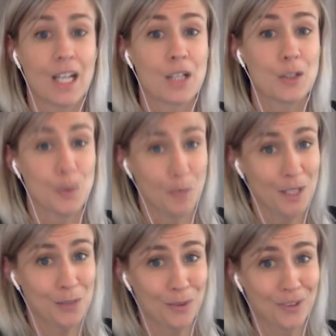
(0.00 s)
You
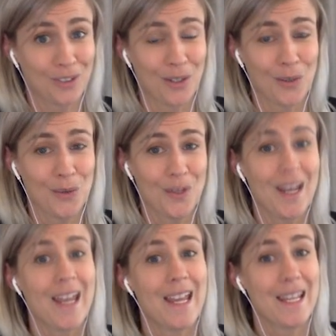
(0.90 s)
might also,
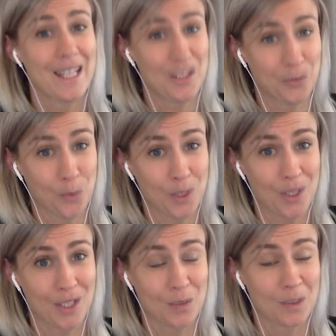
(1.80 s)
if
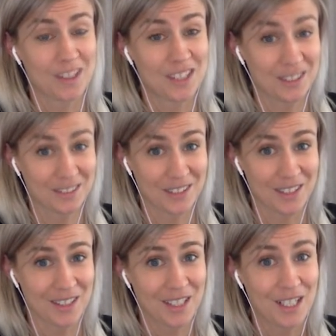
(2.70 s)
working with
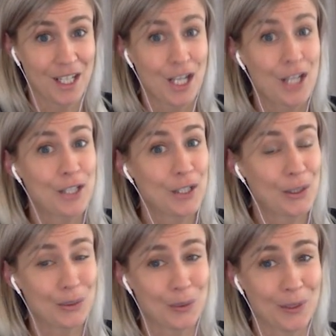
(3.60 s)
children,
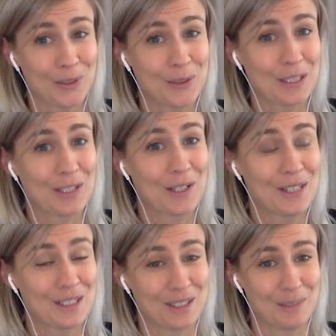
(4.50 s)
not want to
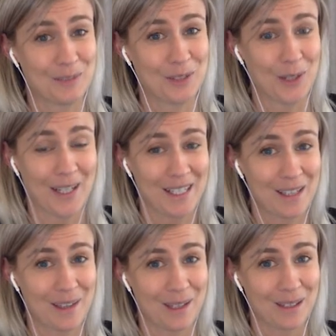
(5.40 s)
encourage them to
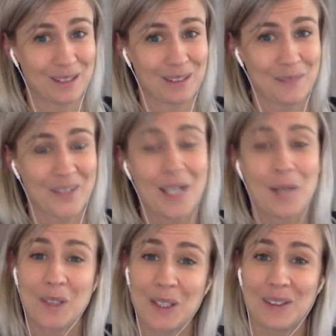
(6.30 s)
hide things,
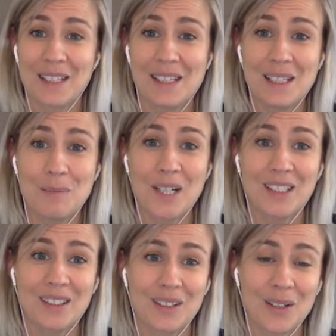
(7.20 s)
because then they
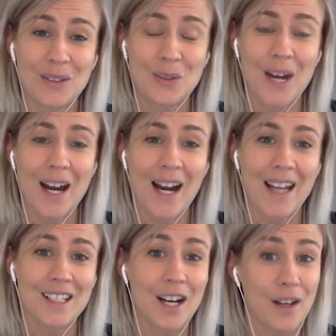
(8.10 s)
might start to
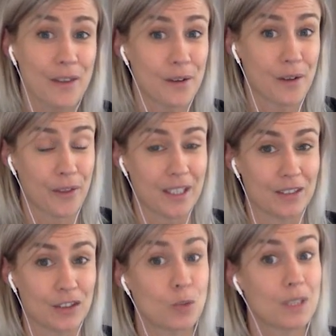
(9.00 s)
hide other
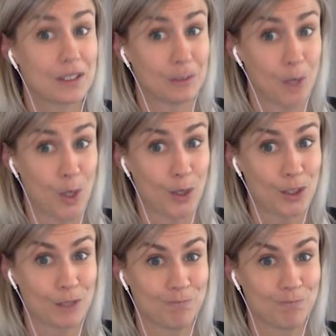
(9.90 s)
things to be smart.